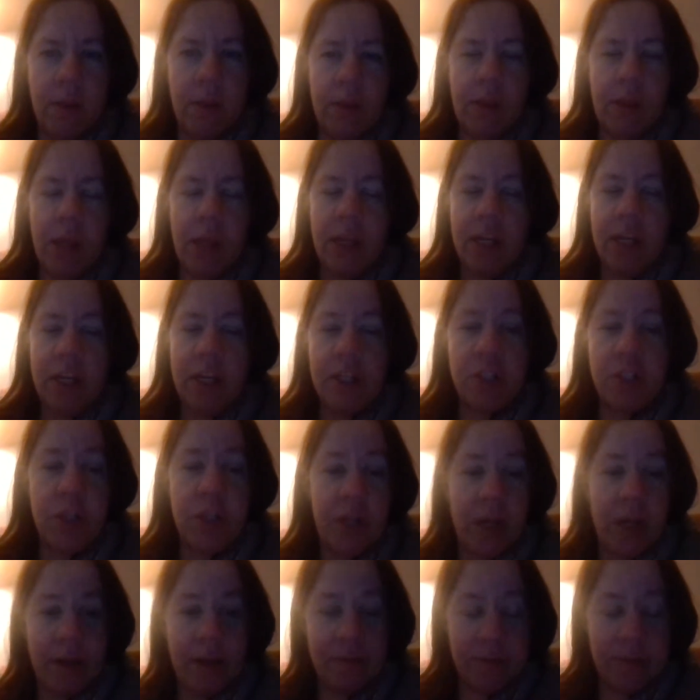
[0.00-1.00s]

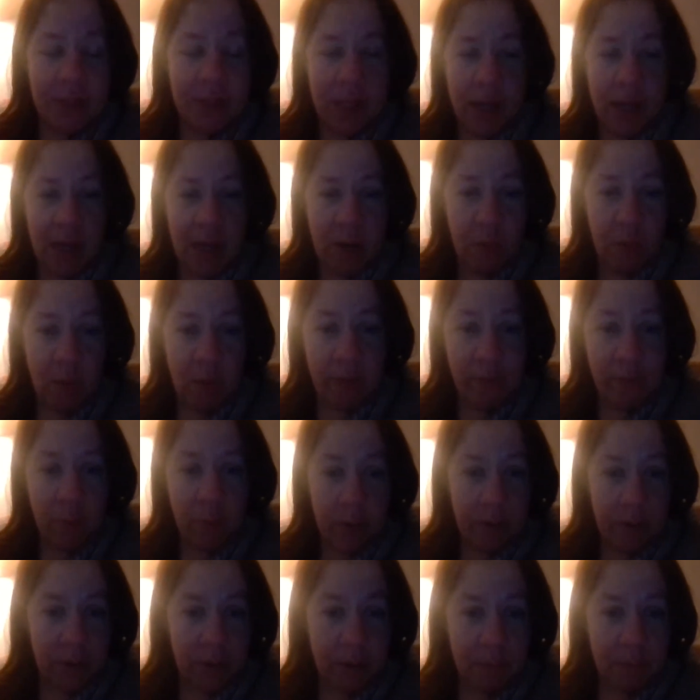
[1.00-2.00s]
initiatives and
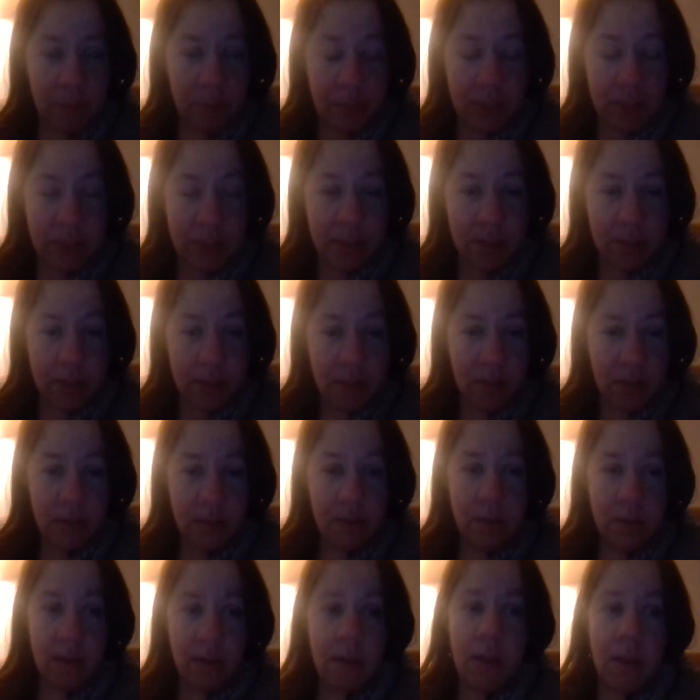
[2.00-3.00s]
referendums,
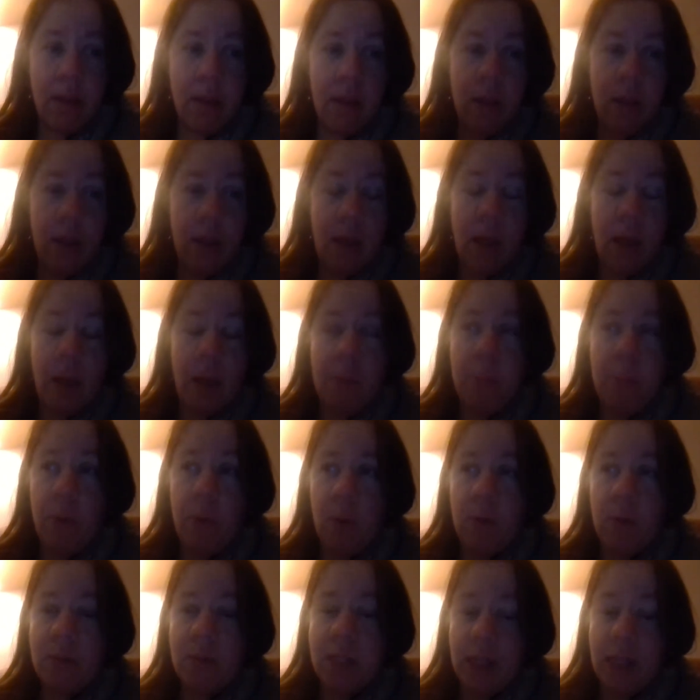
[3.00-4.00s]

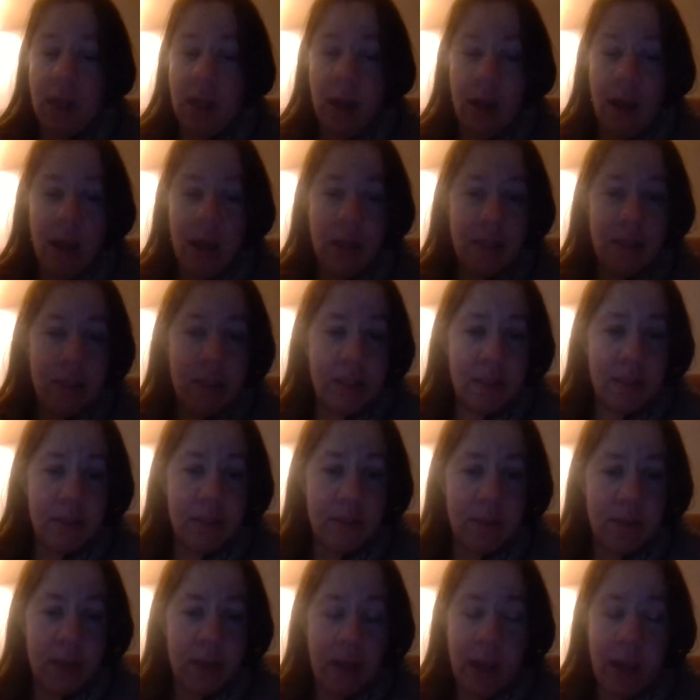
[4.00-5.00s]
pros and cons,
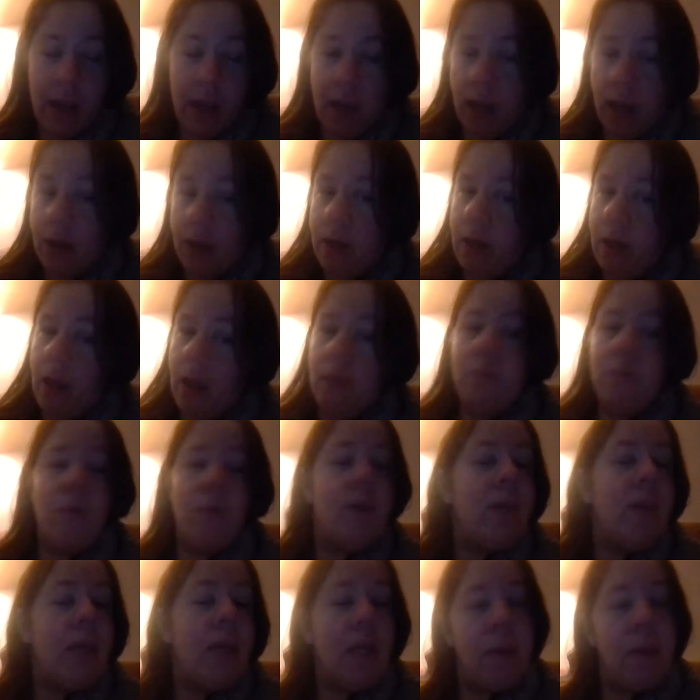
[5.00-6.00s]
and
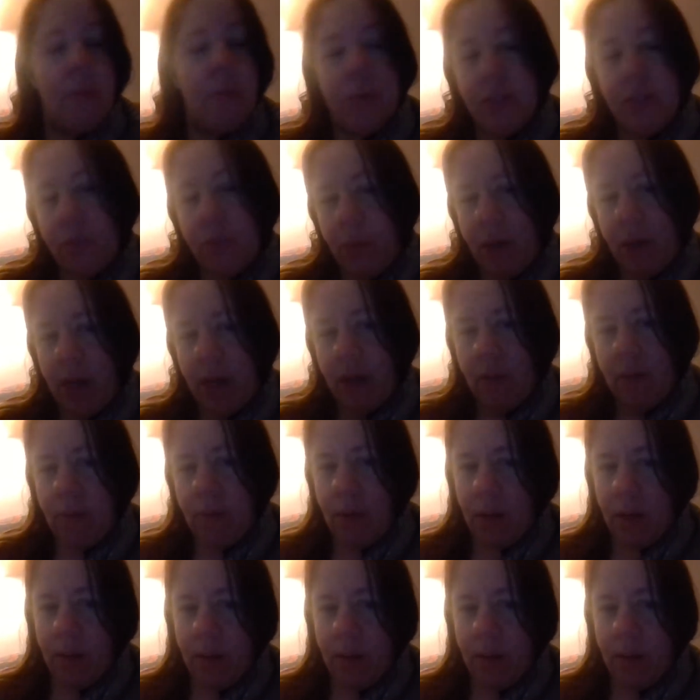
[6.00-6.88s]
everything in between.